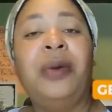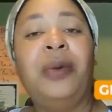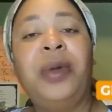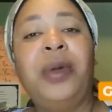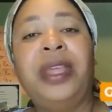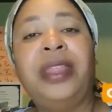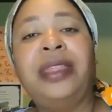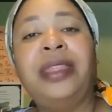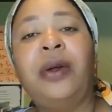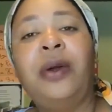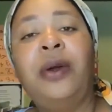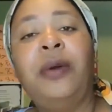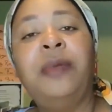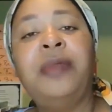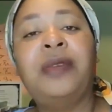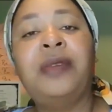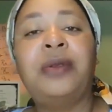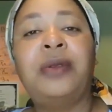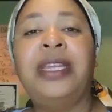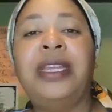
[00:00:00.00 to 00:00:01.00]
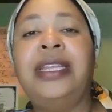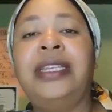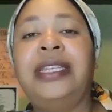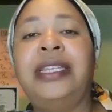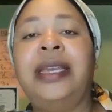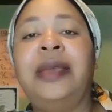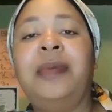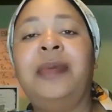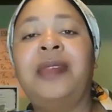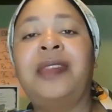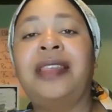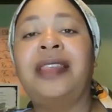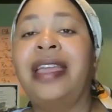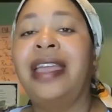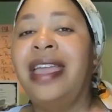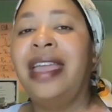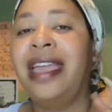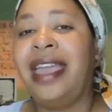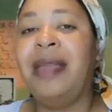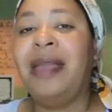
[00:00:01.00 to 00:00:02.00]
with homeschooling tips
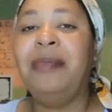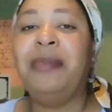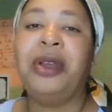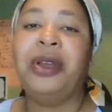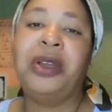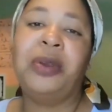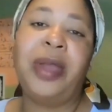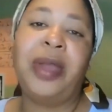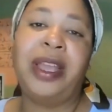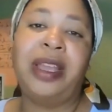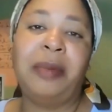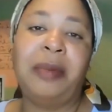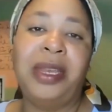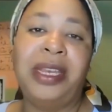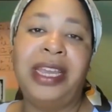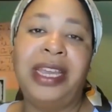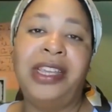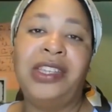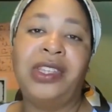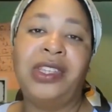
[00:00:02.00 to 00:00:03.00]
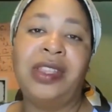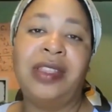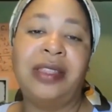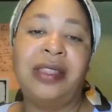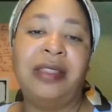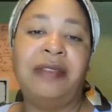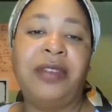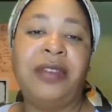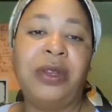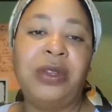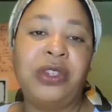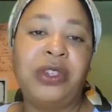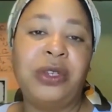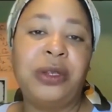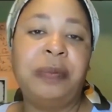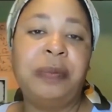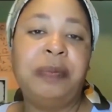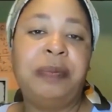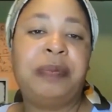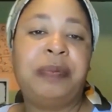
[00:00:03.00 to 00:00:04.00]
and book recommendations in the
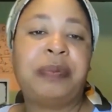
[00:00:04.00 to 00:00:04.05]
future.